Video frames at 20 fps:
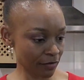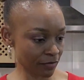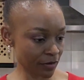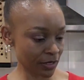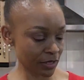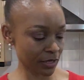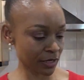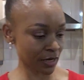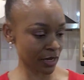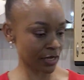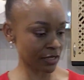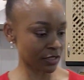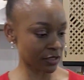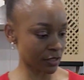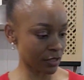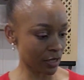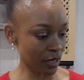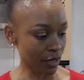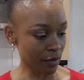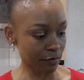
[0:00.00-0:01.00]
I've got a
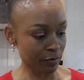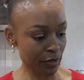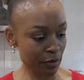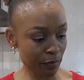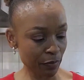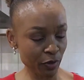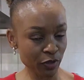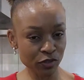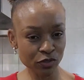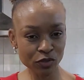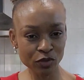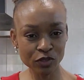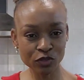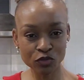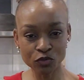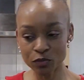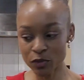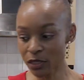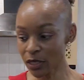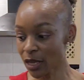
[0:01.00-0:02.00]
nice big pot, so it
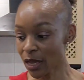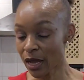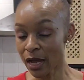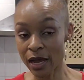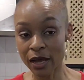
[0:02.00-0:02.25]
will be,